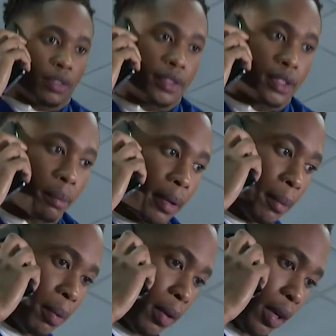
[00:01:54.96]
going for some
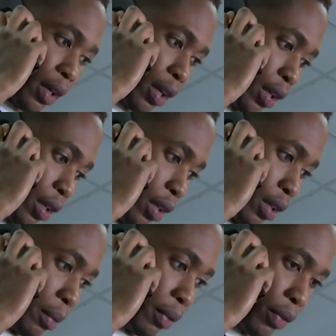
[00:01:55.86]
paperwork
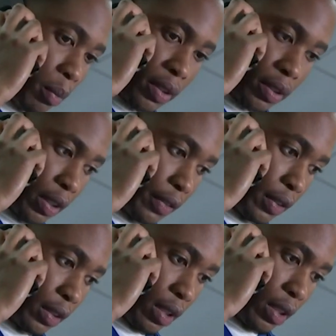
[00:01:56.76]
before my shift
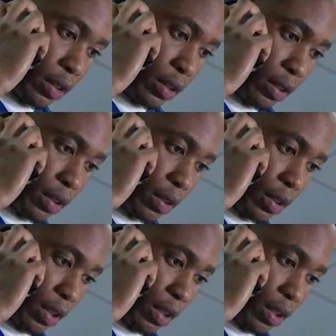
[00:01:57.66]
starts.